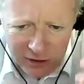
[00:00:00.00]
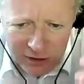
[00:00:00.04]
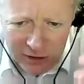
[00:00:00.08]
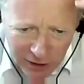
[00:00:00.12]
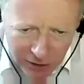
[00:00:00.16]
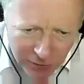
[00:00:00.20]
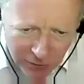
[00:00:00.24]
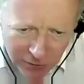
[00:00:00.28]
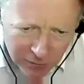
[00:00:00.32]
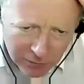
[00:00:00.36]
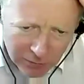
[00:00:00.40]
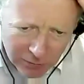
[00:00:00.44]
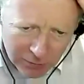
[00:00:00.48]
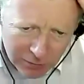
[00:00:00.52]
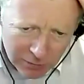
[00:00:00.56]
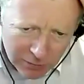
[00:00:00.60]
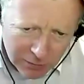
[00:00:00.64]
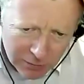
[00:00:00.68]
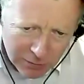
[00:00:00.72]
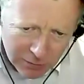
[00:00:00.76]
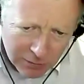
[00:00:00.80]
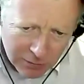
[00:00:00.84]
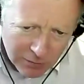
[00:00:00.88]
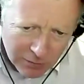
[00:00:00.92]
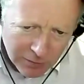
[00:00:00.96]
So
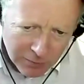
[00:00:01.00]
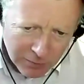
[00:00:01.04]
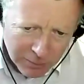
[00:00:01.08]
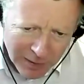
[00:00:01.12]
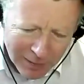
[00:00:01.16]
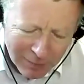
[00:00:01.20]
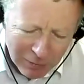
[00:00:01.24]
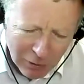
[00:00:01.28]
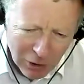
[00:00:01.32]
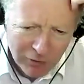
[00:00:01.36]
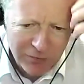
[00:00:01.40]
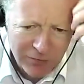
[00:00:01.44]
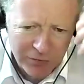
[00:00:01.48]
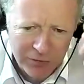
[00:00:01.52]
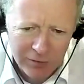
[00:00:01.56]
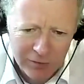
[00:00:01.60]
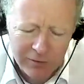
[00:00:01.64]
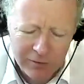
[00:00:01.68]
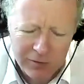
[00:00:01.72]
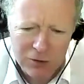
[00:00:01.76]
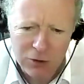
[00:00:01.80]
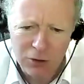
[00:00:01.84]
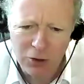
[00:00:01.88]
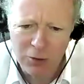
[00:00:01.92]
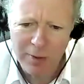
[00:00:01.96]
people
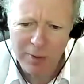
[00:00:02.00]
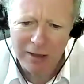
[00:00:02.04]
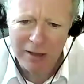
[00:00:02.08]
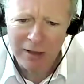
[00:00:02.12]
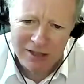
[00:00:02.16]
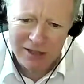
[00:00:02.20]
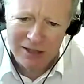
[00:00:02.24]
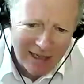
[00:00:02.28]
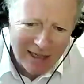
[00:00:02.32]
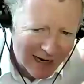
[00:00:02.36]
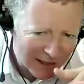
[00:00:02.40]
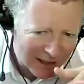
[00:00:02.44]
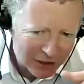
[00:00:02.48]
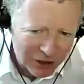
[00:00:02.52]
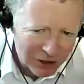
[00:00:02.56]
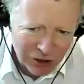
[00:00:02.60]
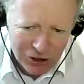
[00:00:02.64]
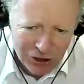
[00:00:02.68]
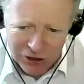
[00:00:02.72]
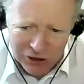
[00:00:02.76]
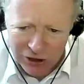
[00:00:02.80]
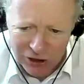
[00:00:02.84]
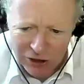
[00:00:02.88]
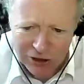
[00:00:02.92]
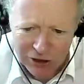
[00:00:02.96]
often talk about
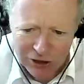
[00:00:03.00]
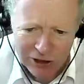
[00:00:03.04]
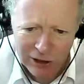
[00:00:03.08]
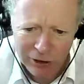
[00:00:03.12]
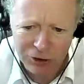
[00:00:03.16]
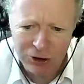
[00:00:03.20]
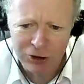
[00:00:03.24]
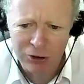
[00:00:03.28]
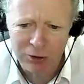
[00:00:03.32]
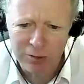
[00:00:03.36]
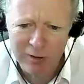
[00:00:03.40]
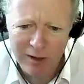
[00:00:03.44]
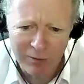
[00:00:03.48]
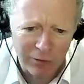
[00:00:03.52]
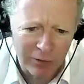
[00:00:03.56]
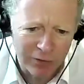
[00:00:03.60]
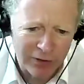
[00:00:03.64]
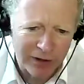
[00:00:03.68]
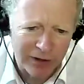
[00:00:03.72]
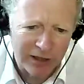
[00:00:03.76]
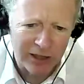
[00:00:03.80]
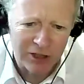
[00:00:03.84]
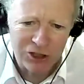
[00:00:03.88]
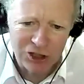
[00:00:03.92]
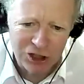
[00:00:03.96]
standards as a solution to
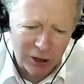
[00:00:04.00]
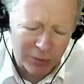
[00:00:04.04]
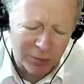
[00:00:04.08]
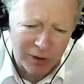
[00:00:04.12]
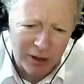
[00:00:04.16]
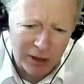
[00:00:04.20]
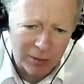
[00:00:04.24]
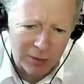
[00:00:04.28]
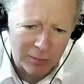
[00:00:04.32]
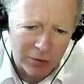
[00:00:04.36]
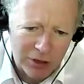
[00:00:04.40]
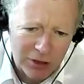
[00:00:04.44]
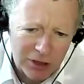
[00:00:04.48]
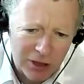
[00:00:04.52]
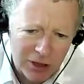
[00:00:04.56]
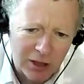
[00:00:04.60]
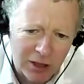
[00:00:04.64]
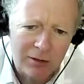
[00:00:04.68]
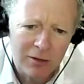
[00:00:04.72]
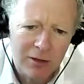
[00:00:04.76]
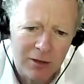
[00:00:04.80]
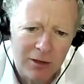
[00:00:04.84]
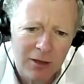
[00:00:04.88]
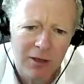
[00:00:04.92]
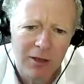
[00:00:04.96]
everything in shipping, but the